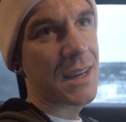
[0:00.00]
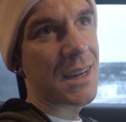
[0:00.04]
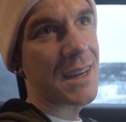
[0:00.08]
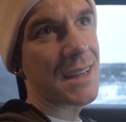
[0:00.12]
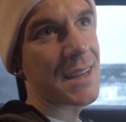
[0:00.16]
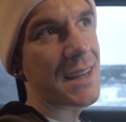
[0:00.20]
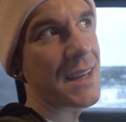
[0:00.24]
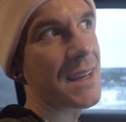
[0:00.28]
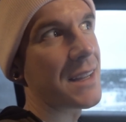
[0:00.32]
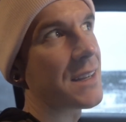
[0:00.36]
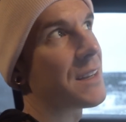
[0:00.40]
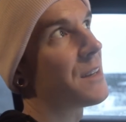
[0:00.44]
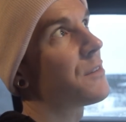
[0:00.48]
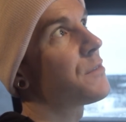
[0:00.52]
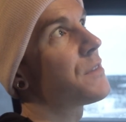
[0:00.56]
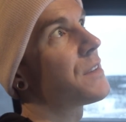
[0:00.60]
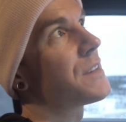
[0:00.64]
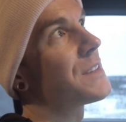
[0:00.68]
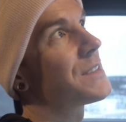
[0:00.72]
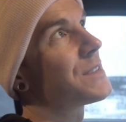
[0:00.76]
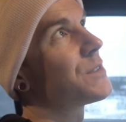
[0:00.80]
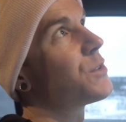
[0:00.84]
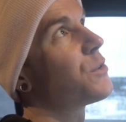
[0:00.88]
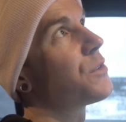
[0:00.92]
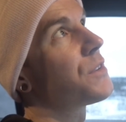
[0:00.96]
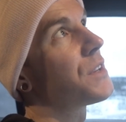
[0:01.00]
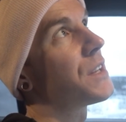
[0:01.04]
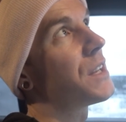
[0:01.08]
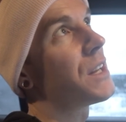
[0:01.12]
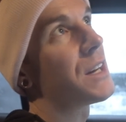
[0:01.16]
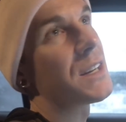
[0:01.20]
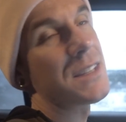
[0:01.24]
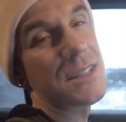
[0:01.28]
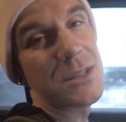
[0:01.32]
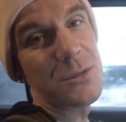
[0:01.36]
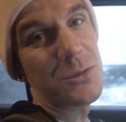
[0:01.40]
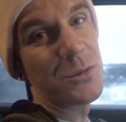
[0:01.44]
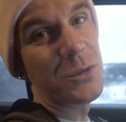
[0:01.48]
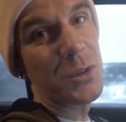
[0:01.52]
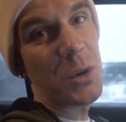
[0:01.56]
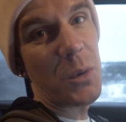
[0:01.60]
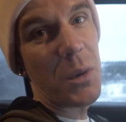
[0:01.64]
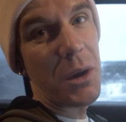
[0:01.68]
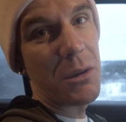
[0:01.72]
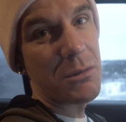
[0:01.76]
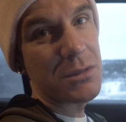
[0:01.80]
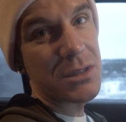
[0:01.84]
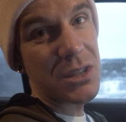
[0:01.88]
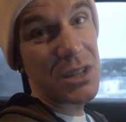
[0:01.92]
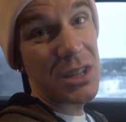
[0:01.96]
And then if there's northern lights, you can go
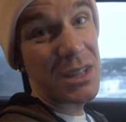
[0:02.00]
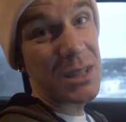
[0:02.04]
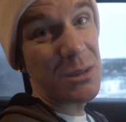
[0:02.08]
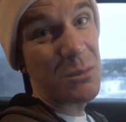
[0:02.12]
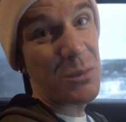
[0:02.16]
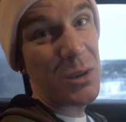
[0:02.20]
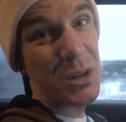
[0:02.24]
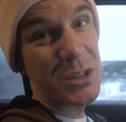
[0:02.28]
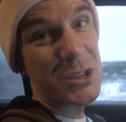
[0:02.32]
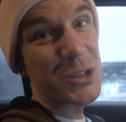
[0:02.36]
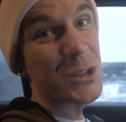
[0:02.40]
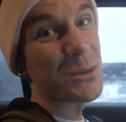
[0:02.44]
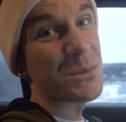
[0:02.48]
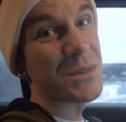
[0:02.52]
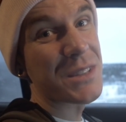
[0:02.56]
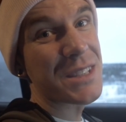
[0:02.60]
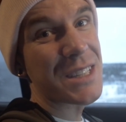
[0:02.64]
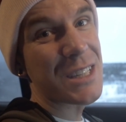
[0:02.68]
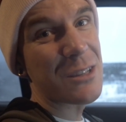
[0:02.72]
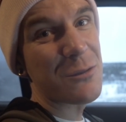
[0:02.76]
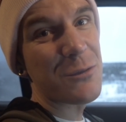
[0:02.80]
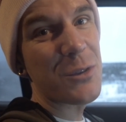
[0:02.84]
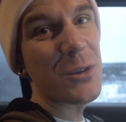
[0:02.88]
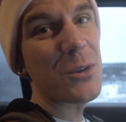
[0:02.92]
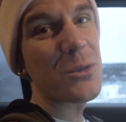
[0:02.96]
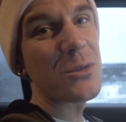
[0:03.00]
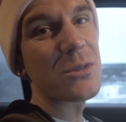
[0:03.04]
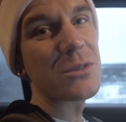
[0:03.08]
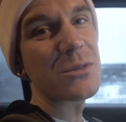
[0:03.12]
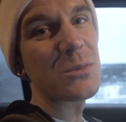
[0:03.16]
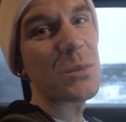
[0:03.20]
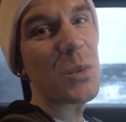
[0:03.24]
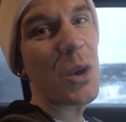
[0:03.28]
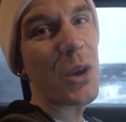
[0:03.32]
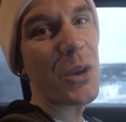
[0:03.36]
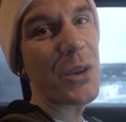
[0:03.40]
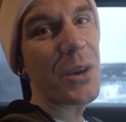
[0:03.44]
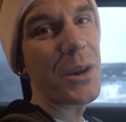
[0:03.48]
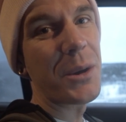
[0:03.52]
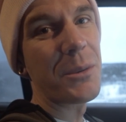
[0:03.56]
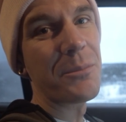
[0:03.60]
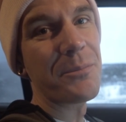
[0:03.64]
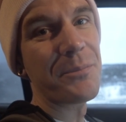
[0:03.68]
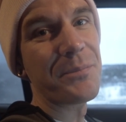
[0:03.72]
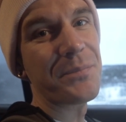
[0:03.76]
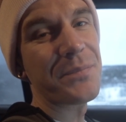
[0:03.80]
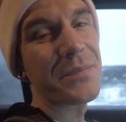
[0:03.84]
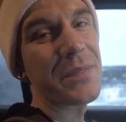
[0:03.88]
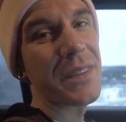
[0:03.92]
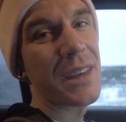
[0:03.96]
outside and watch them and take photos and
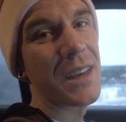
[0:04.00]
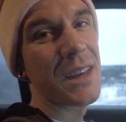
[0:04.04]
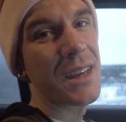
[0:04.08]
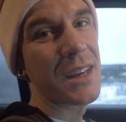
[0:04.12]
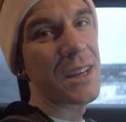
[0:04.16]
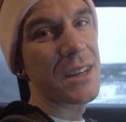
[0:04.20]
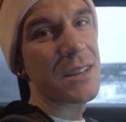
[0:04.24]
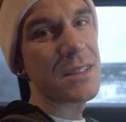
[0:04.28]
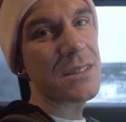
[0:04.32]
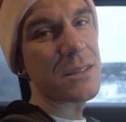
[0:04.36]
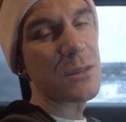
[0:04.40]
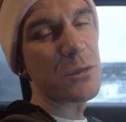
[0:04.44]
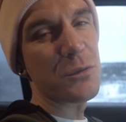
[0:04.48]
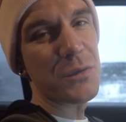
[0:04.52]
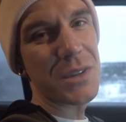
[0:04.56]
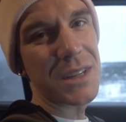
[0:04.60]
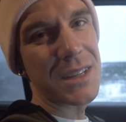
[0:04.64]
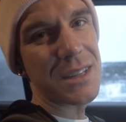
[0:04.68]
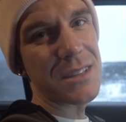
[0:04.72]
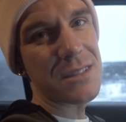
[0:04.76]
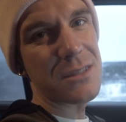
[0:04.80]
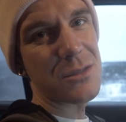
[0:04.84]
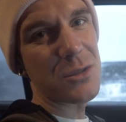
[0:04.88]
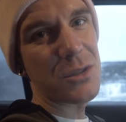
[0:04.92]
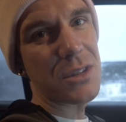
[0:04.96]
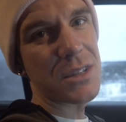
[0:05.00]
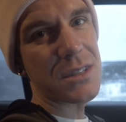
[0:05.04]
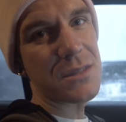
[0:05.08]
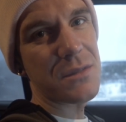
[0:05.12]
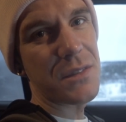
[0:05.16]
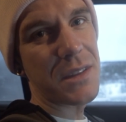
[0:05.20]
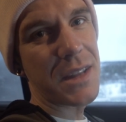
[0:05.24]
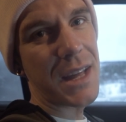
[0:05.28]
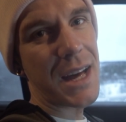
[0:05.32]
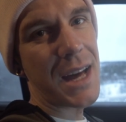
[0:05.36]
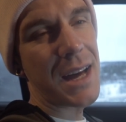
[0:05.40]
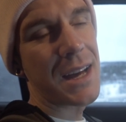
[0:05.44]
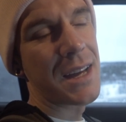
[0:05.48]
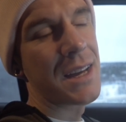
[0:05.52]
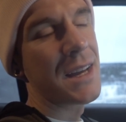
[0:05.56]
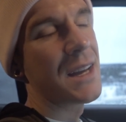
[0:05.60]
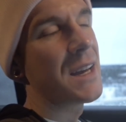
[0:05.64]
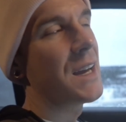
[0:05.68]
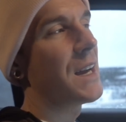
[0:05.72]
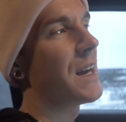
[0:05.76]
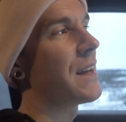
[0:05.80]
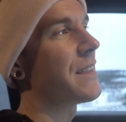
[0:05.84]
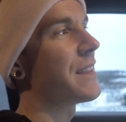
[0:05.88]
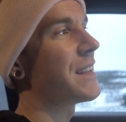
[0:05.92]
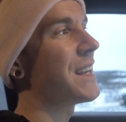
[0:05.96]
whatnot. So fingers crossed for that.
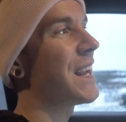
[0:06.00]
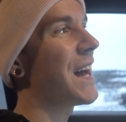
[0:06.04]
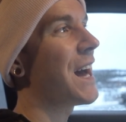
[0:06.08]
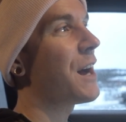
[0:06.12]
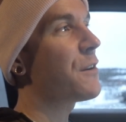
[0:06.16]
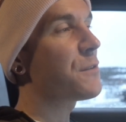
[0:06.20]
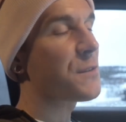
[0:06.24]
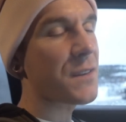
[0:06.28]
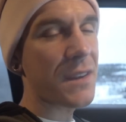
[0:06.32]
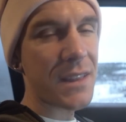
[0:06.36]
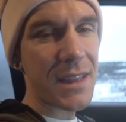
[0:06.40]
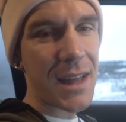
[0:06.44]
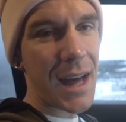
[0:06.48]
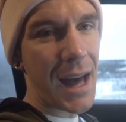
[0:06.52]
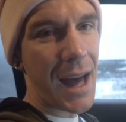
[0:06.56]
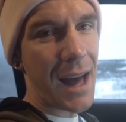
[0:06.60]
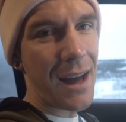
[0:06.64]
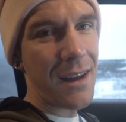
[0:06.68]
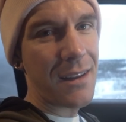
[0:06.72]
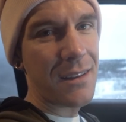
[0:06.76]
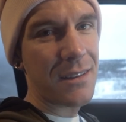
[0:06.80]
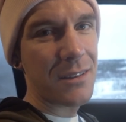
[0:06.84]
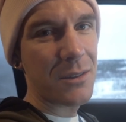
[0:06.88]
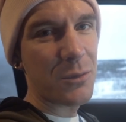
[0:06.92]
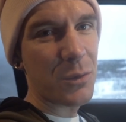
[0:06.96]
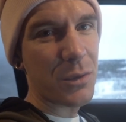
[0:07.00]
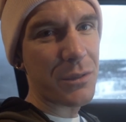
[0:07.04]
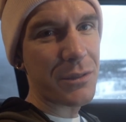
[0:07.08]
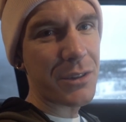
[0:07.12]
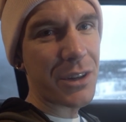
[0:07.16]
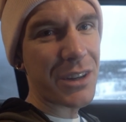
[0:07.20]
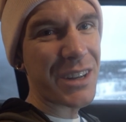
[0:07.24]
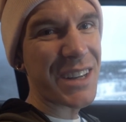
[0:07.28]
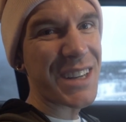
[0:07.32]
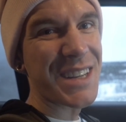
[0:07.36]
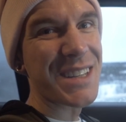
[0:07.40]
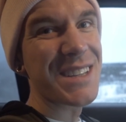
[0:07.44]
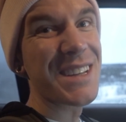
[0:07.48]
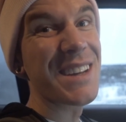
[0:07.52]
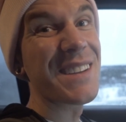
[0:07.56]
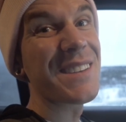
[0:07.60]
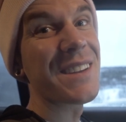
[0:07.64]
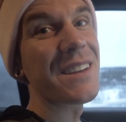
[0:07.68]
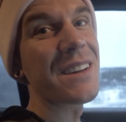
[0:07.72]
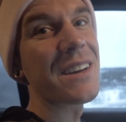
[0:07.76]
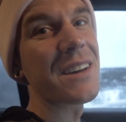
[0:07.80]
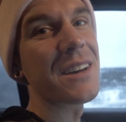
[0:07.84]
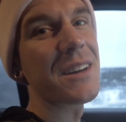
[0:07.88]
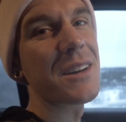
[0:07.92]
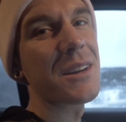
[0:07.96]
And then after that, we've got
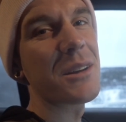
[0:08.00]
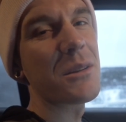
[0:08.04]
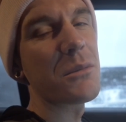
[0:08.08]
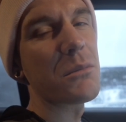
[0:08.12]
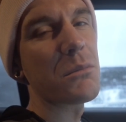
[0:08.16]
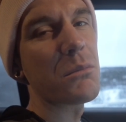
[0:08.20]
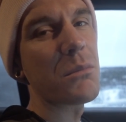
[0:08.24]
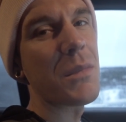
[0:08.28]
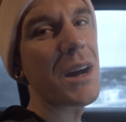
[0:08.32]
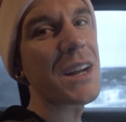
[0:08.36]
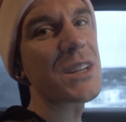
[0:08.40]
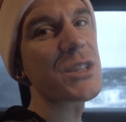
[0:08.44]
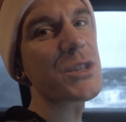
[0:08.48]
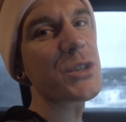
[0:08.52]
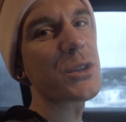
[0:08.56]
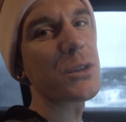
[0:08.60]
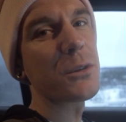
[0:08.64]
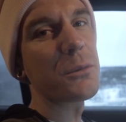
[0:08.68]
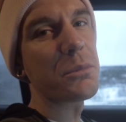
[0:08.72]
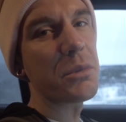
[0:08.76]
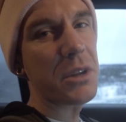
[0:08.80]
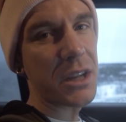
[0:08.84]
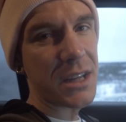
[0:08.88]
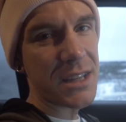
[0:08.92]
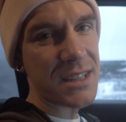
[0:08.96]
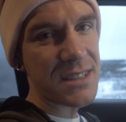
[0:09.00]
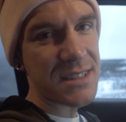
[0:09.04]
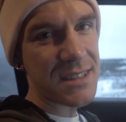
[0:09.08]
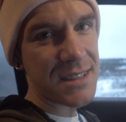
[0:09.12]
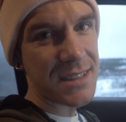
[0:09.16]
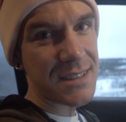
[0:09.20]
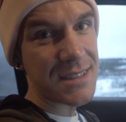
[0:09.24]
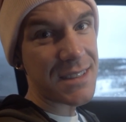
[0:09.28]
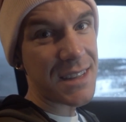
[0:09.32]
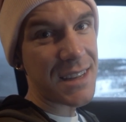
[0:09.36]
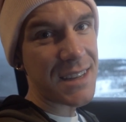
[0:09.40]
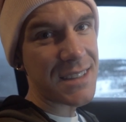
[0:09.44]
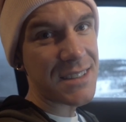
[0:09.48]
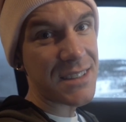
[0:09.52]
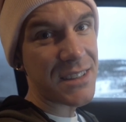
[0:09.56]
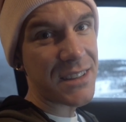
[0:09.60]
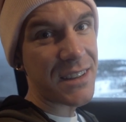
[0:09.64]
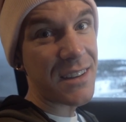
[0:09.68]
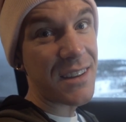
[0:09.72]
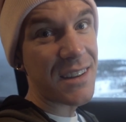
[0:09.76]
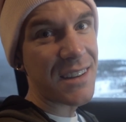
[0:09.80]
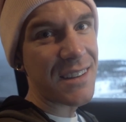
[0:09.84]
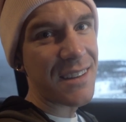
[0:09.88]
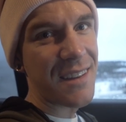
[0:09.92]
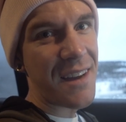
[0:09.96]
another magical place to stay
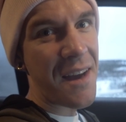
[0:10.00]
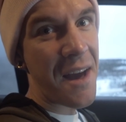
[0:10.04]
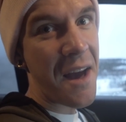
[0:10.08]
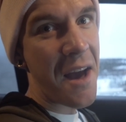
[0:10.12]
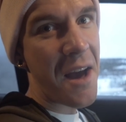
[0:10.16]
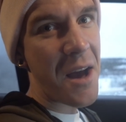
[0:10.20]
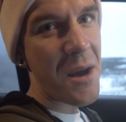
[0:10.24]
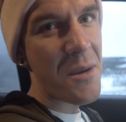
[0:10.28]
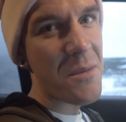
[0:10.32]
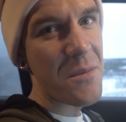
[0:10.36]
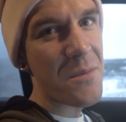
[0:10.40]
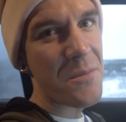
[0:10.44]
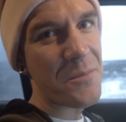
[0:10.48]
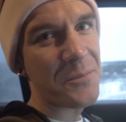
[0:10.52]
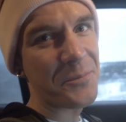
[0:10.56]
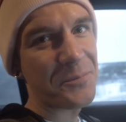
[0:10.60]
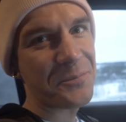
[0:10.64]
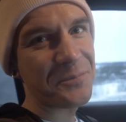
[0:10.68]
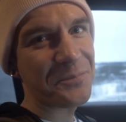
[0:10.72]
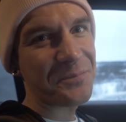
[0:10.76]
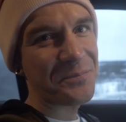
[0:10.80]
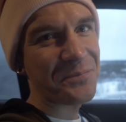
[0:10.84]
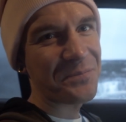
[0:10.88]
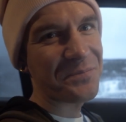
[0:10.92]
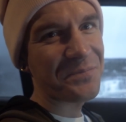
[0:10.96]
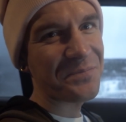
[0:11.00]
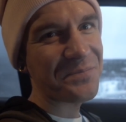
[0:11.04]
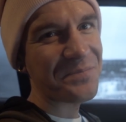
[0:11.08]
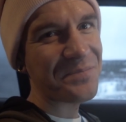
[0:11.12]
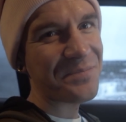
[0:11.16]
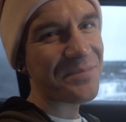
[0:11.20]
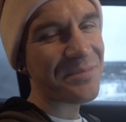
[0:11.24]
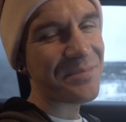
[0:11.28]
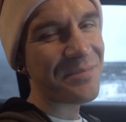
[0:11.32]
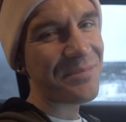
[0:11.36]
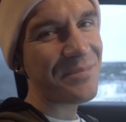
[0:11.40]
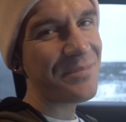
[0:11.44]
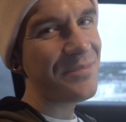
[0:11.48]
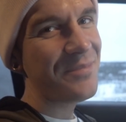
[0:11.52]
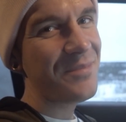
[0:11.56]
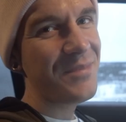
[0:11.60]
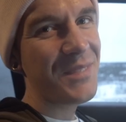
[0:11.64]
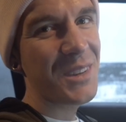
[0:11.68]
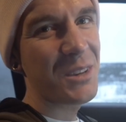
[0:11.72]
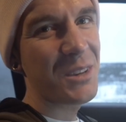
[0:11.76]
tonight. How lucky are we though?